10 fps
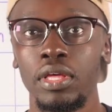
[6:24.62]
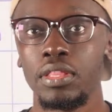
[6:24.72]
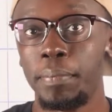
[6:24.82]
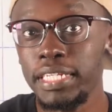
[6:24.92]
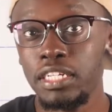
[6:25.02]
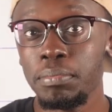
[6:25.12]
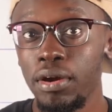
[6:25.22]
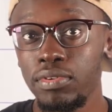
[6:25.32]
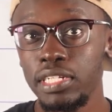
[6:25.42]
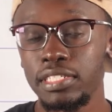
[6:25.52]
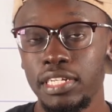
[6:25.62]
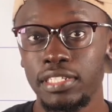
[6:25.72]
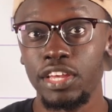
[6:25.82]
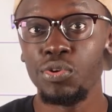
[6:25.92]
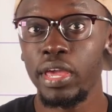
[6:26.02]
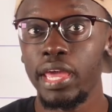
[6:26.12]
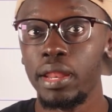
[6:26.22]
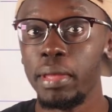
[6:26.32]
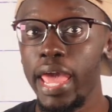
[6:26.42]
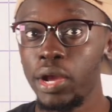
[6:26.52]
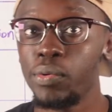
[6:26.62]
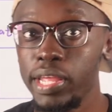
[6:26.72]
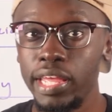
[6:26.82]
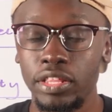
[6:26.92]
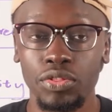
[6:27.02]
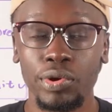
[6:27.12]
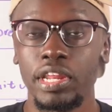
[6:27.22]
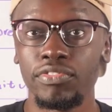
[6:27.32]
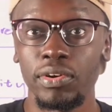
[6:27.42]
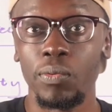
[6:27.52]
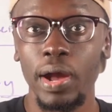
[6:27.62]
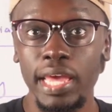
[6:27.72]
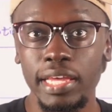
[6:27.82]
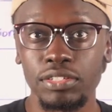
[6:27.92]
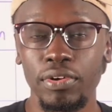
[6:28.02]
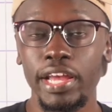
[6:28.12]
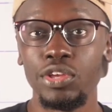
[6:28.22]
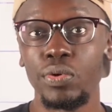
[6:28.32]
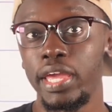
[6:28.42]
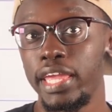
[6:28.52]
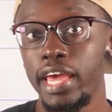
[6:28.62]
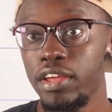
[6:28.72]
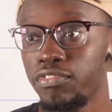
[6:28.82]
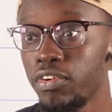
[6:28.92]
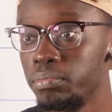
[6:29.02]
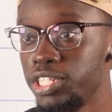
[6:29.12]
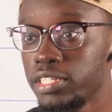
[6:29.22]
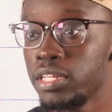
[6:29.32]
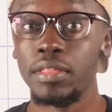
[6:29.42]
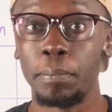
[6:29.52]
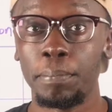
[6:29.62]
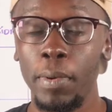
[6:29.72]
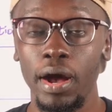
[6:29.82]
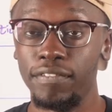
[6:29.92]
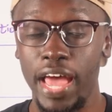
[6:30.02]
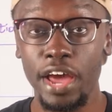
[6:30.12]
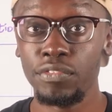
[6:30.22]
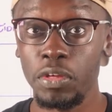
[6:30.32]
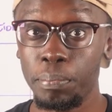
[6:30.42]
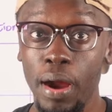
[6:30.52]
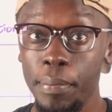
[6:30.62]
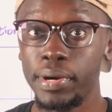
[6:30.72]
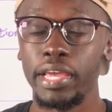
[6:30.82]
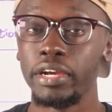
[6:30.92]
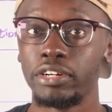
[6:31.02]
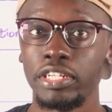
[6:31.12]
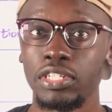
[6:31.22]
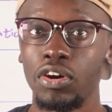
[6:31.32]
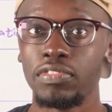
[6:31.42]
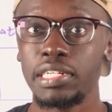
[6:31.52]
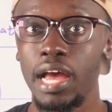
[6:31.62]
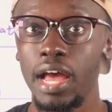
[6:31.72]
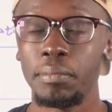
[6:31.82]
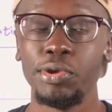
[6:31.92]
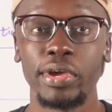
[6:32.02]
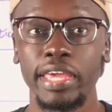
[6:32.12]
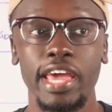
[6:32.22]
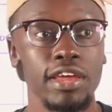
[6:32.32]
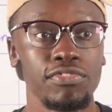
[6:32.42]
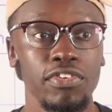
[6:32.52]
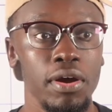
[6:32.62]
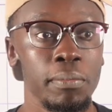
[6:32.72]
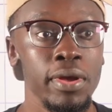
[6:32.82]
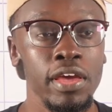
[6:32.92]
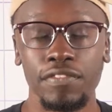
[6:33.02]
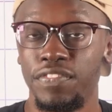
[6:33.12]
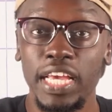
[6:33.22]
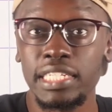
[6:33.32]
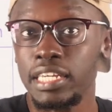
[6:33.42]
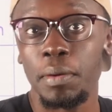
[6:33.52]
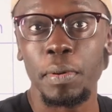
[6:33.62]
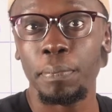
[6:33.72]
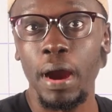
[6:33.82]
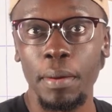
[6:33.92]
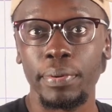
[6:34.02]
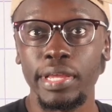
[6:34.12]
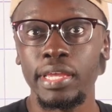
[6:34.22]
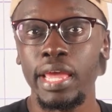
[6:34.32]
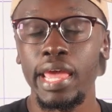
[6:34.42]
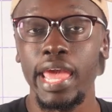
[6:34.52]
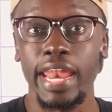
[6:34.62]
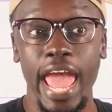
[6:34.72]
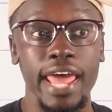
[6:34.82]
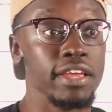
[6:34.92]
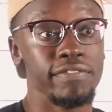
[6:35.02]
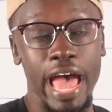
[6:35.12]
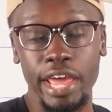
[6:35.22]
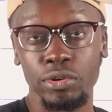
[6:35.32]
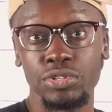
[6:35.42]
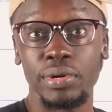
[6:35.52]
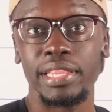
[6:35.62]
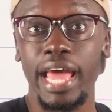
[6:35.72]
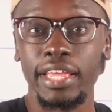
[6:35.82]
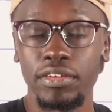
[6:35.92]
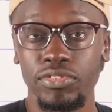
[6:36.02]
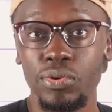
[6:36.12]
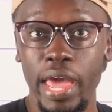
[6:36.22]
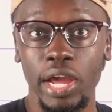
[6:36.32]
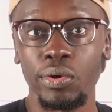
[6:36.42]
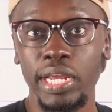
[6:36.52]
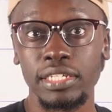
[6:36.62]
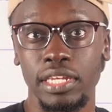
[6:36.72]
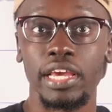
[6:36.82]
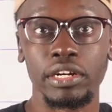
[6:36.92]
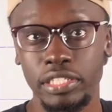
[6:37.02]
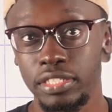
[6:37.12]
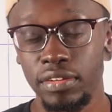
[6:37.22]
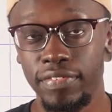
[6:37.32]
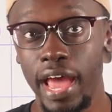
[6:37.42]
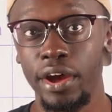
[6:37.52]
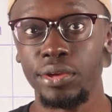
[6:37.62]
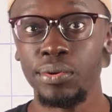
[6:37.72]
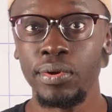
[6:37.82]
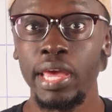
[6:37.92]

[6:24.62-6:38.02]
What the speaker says: The best thing about real estate is that you can get equity in 3 different ways, right? You can get it from just the value of the property increasing over time. You can get it from fixing up a property and adding value to it. That gives you equity because it increases the value.